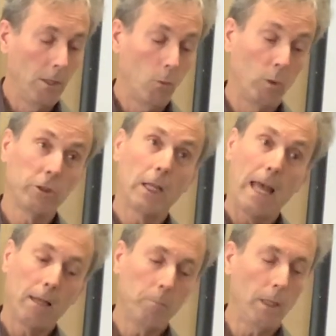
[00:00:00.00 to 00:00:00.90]
which
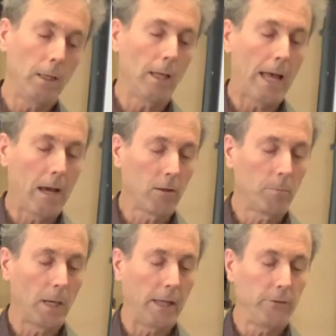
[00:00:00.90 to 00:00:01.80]
can be
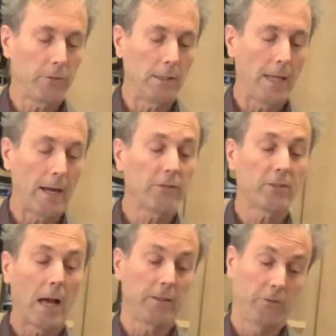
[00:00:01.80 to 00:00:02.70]
alibis and
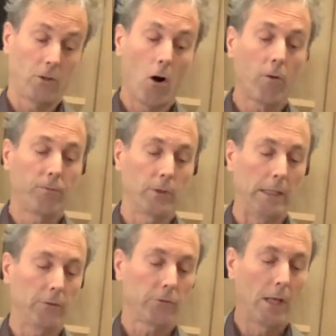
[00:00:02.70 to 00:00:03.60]
ersatz
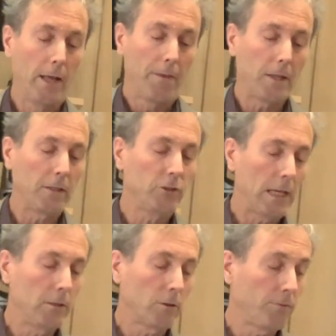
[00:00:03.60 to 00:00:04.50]
offerings that
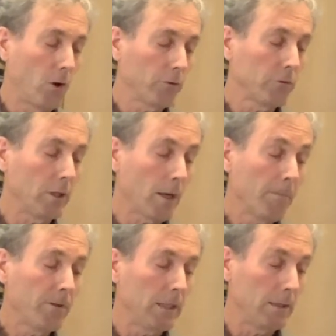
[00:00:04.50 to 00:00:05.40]
engender a falsely
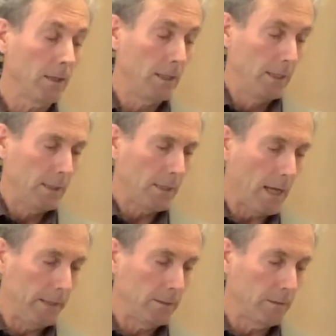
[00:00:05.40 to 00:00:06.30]
comforting
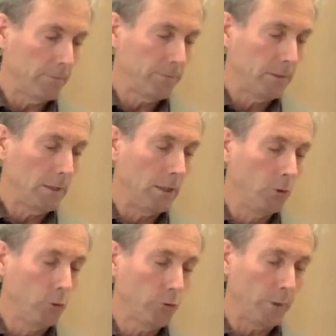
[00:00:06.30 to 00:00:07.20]
kind of
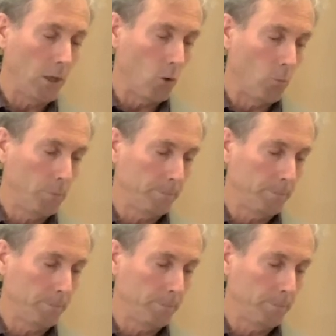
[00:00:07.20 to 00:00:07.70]
illusory hope.